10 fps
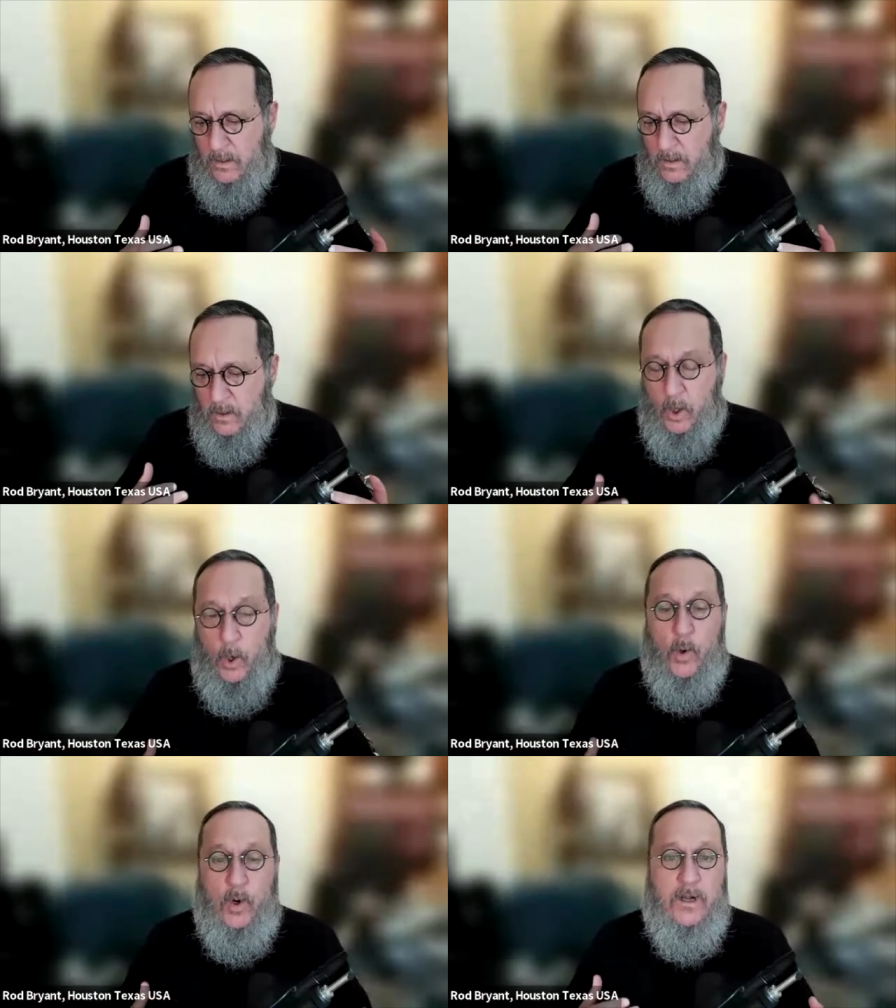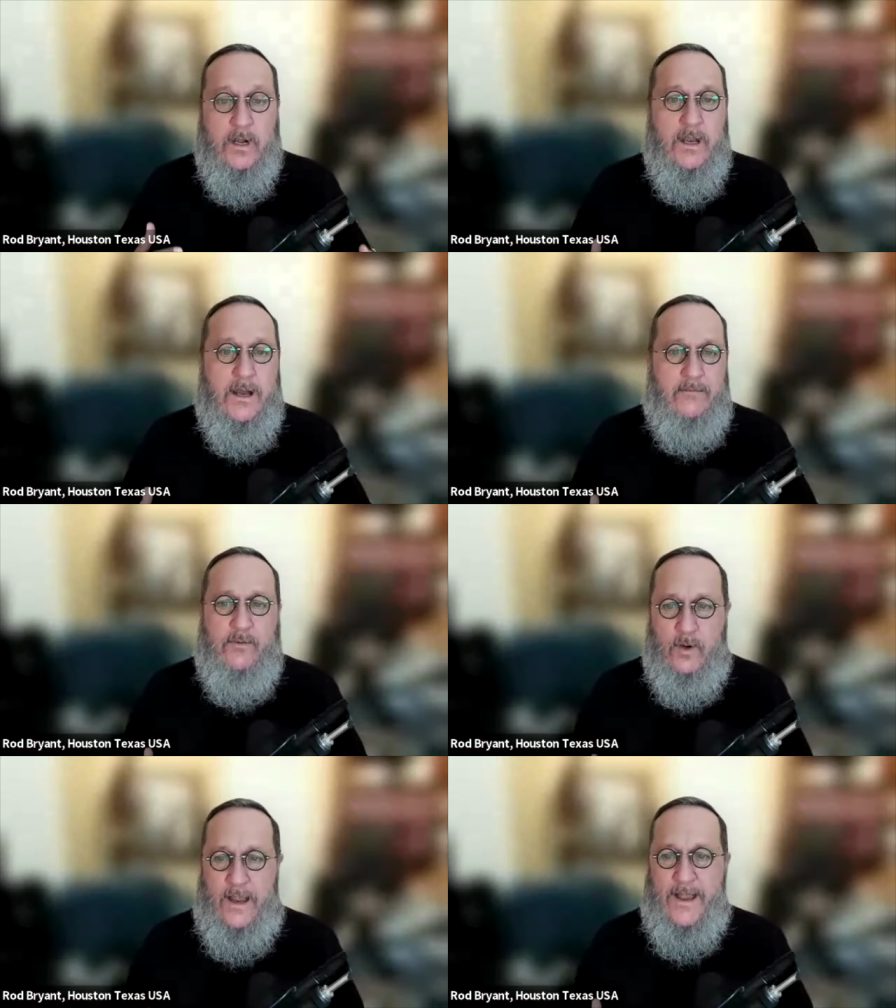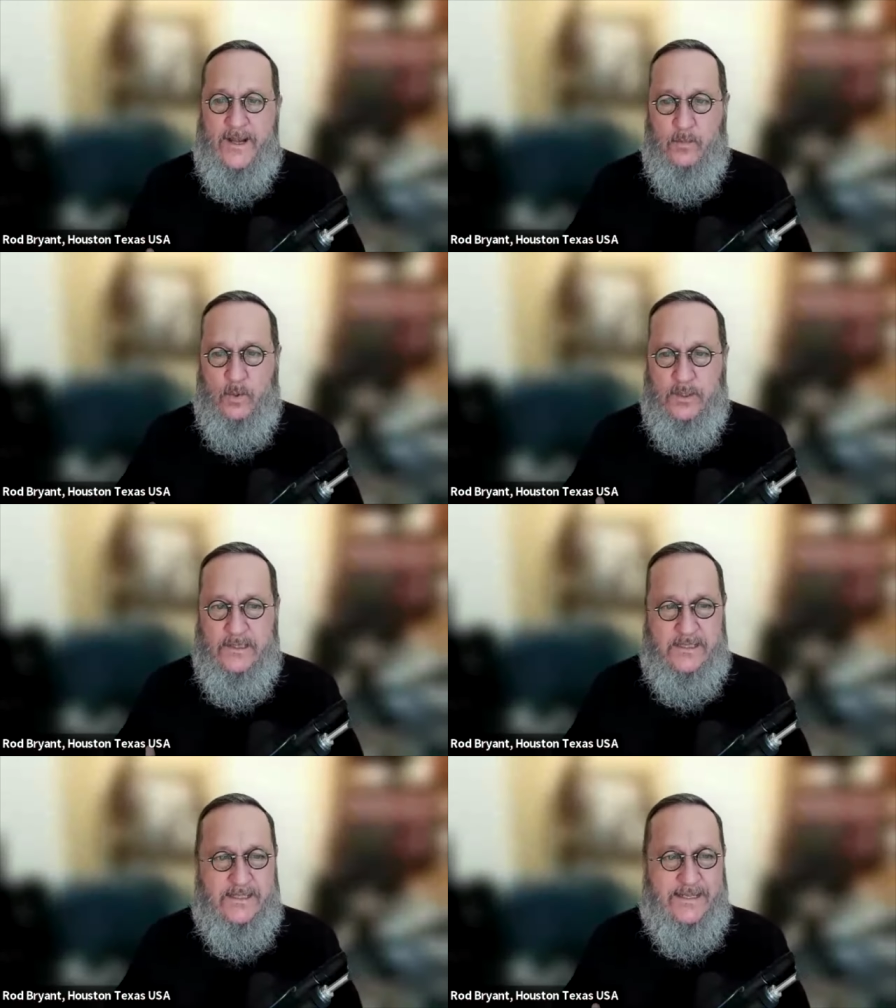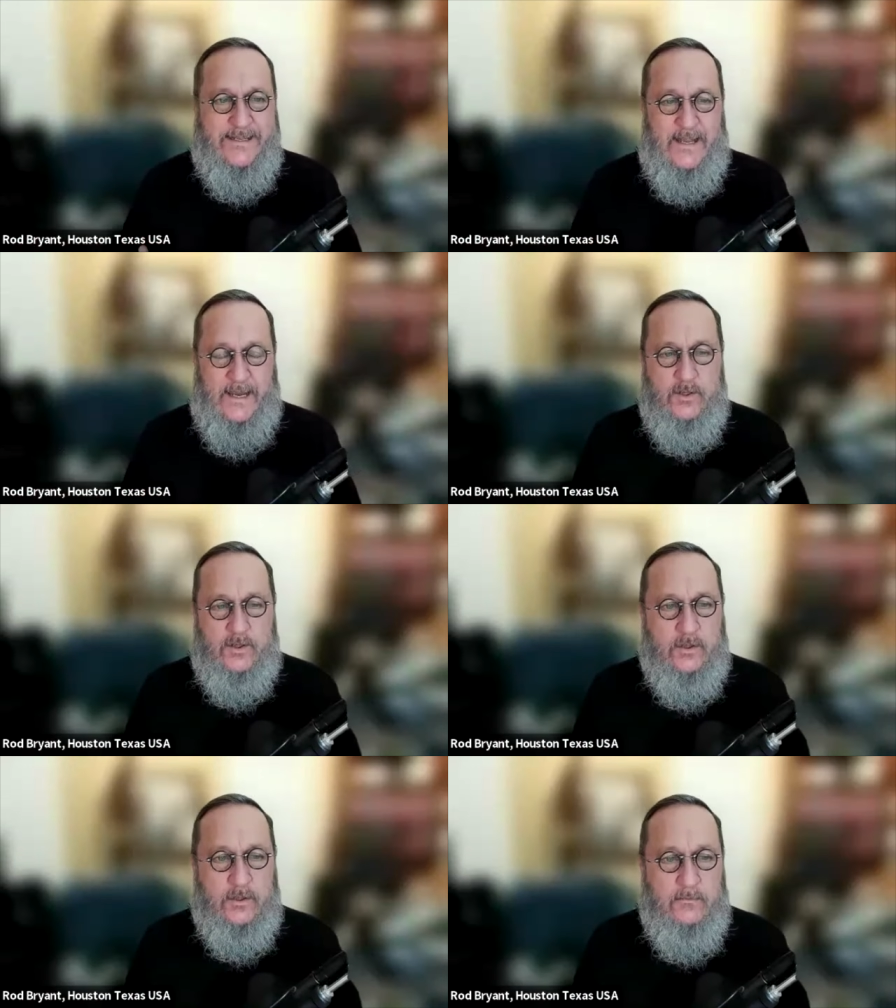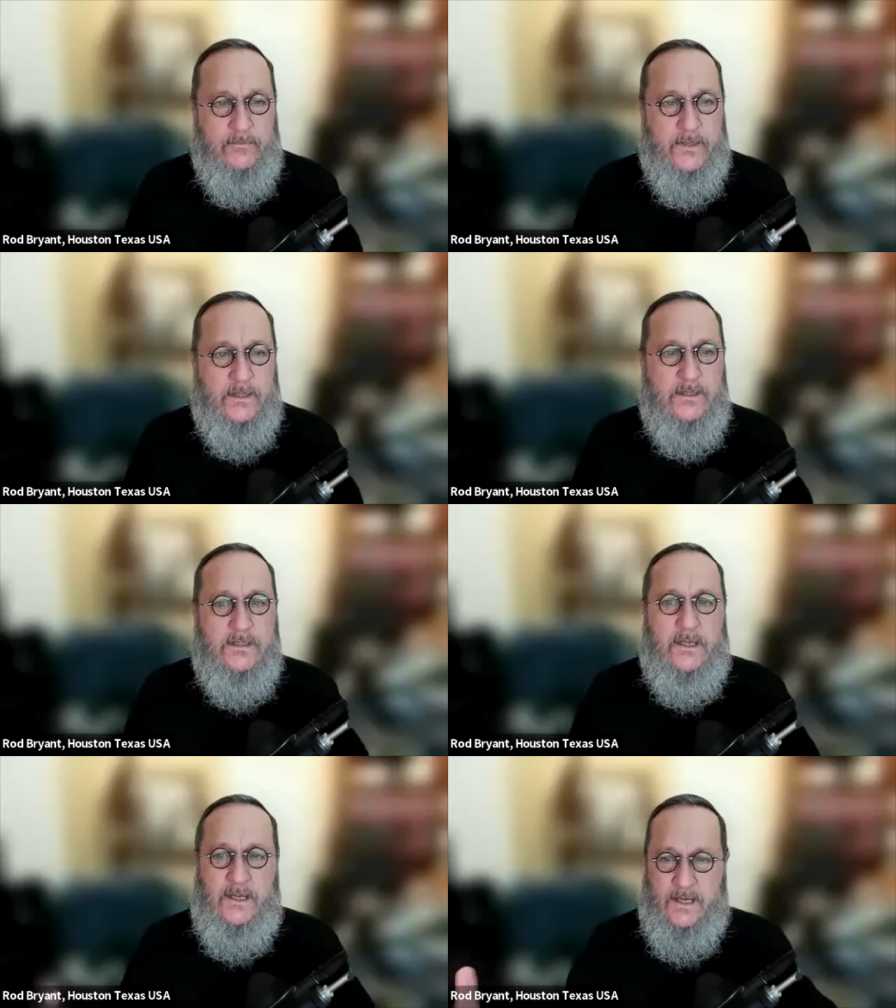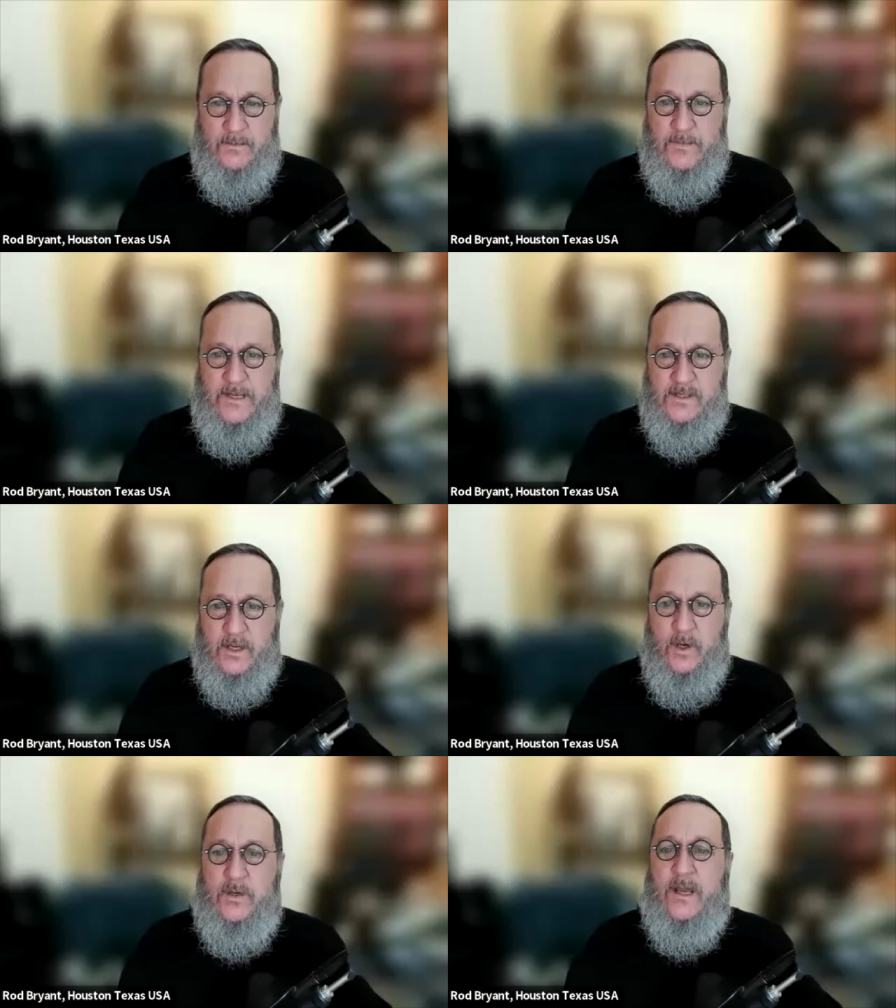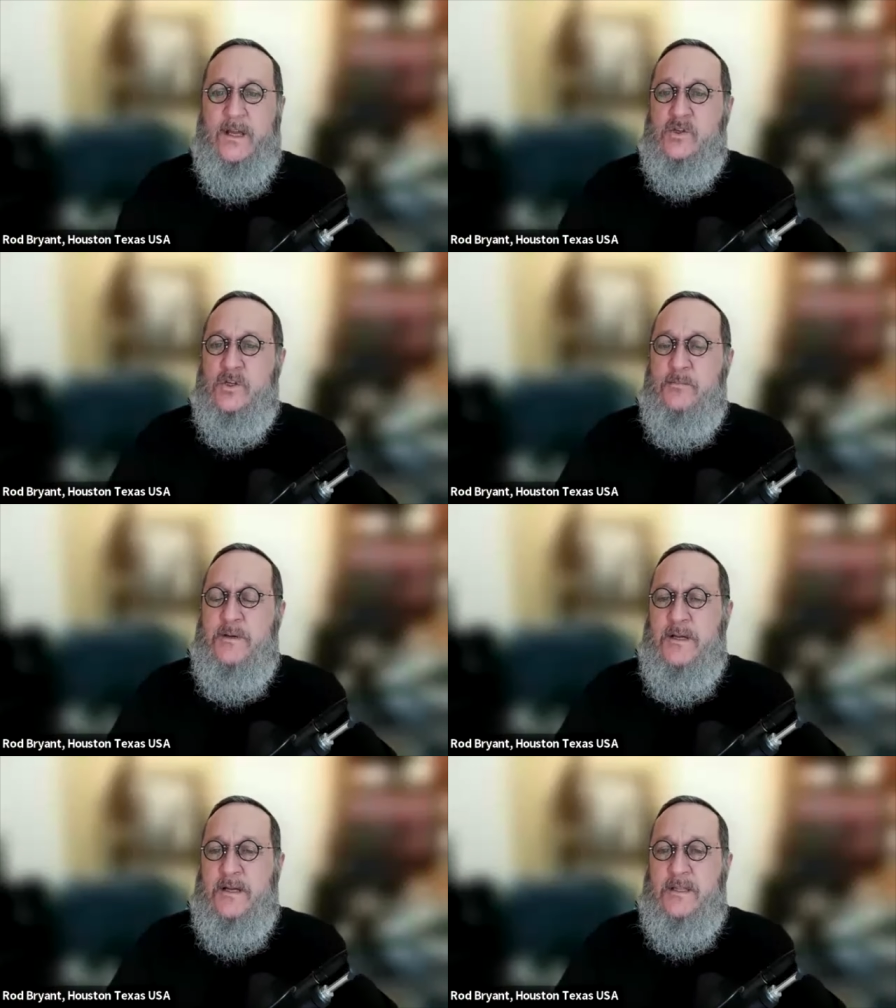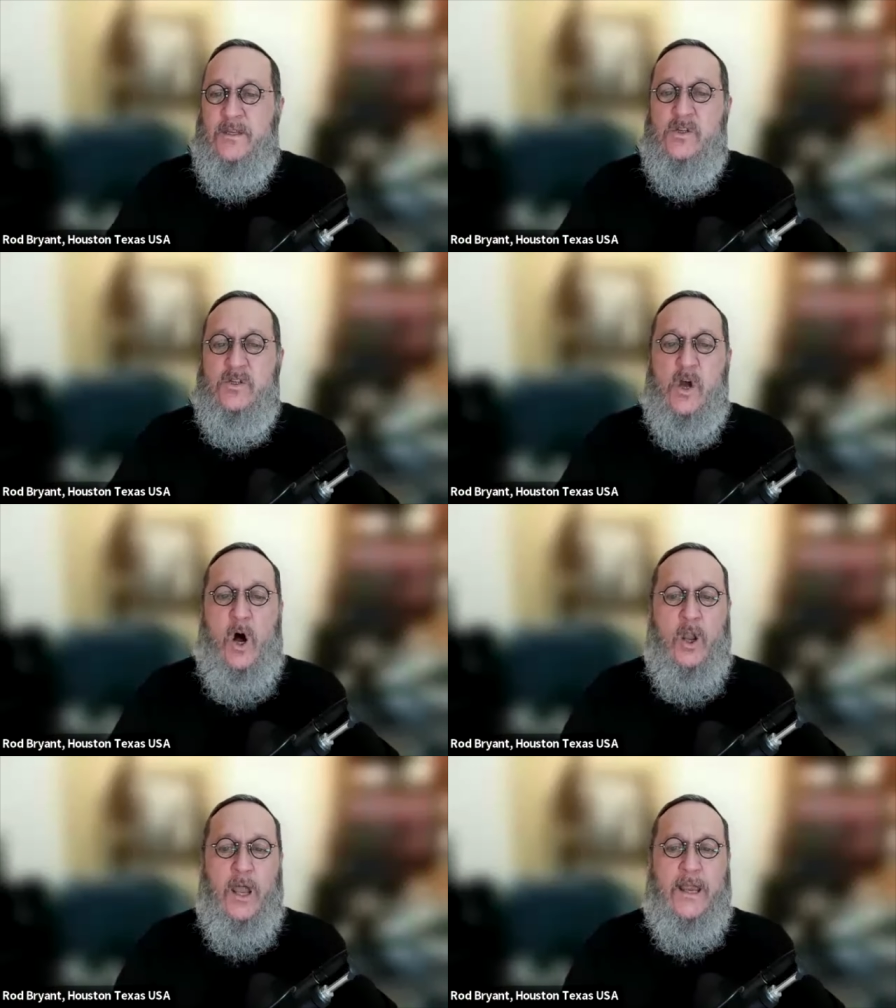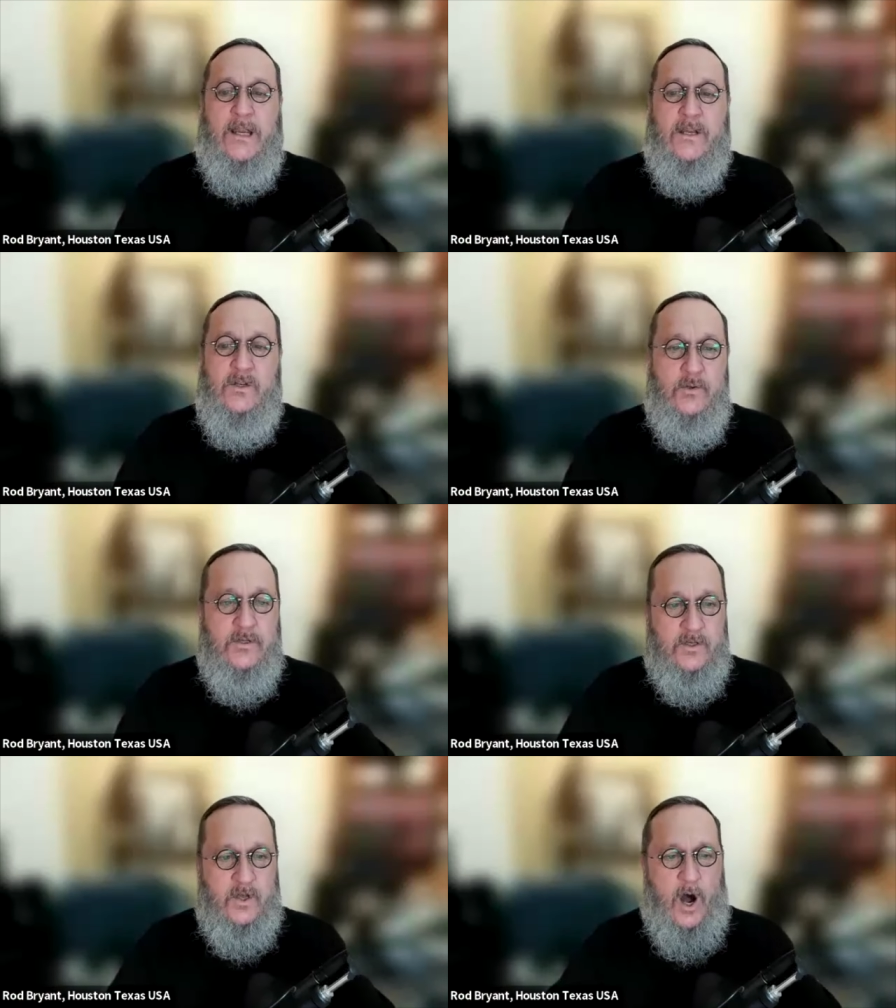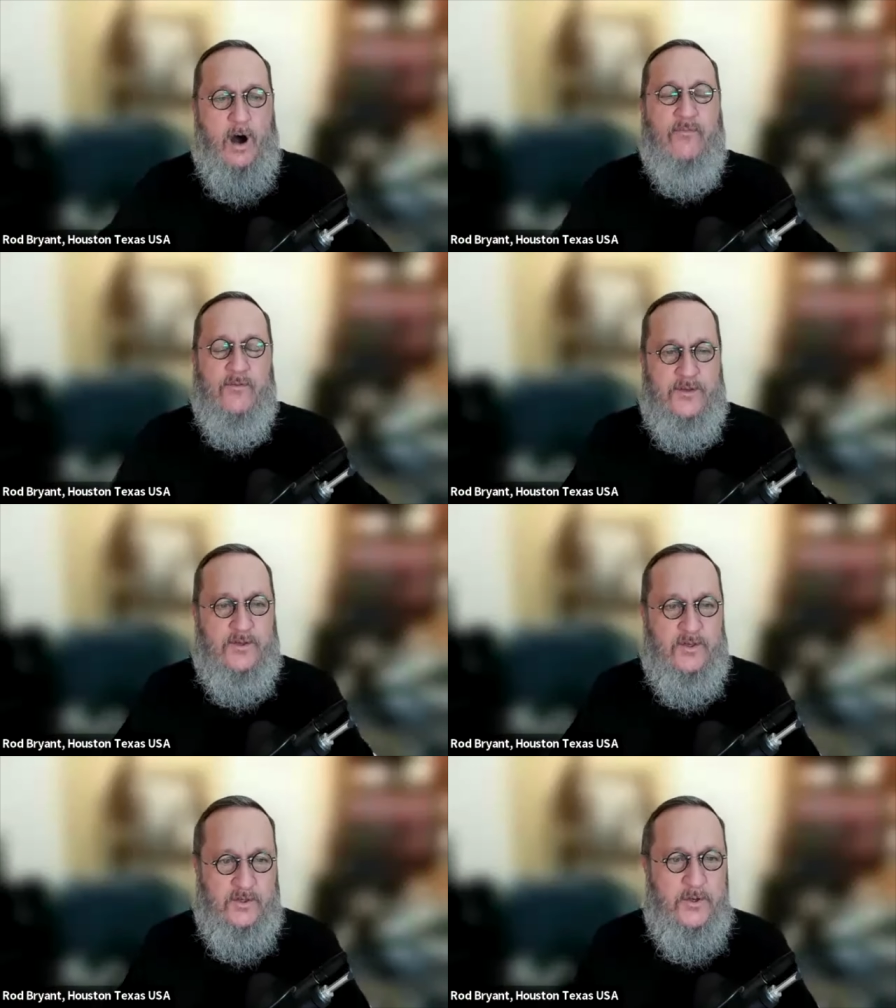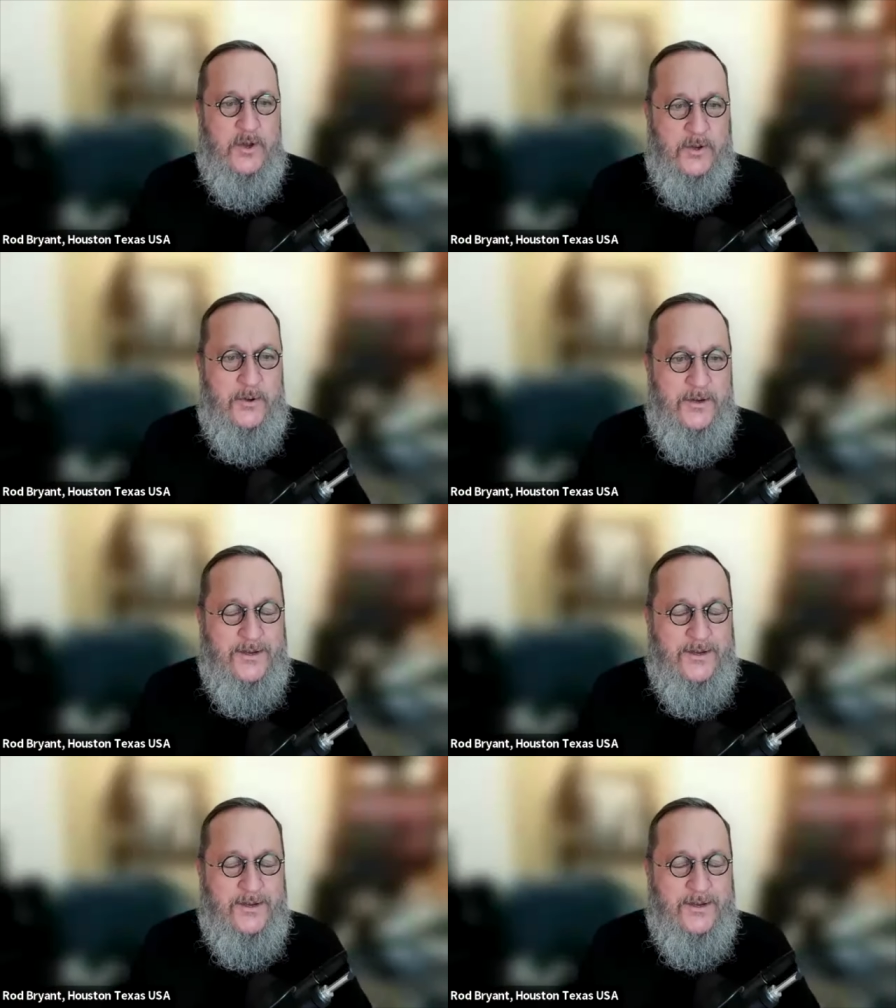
lower level animalistic nature to Him and say, okay, Hashem, this is all I can do is to offer this to you.